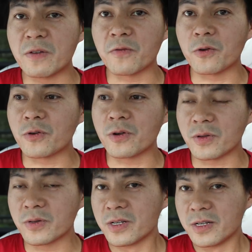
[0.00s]
me
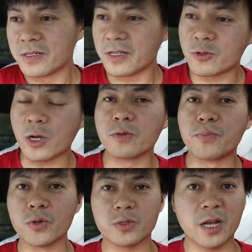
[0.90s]
for, they tried to
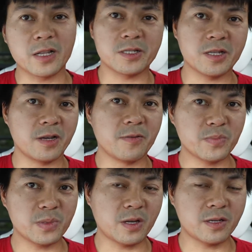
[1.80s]
put that
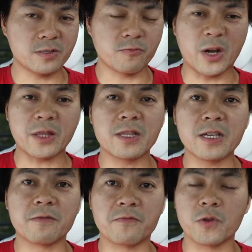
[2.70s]
like
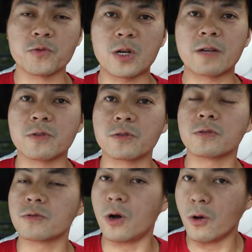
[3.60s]
rattling in front driving
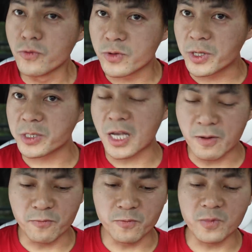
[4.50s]
under the
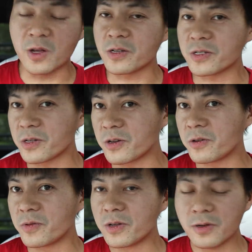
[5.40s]
same like
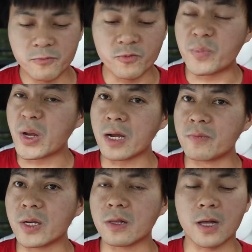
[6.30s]
repair
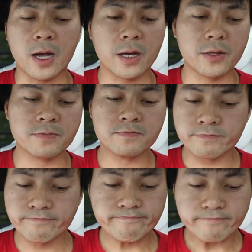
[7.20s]
bill, and
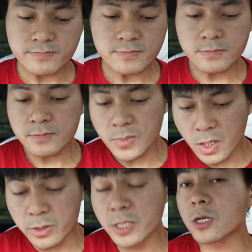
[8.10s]

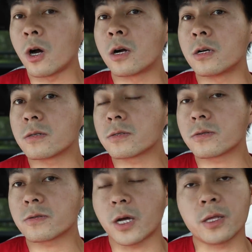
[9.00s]
this car
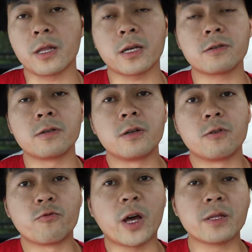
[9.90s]
kind of like
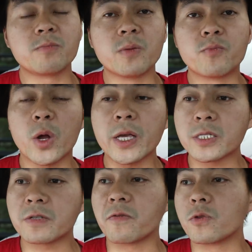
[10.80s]
randomly
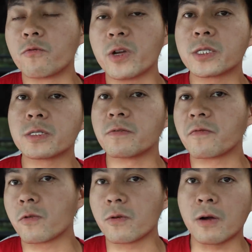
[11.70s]
brakes for no reason,
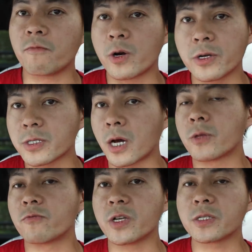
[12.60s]
for various
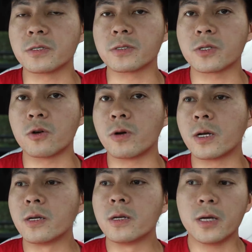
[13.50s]
other reasons.
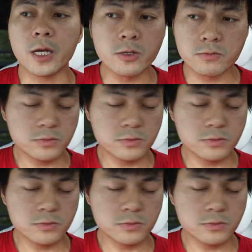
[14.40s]
So it,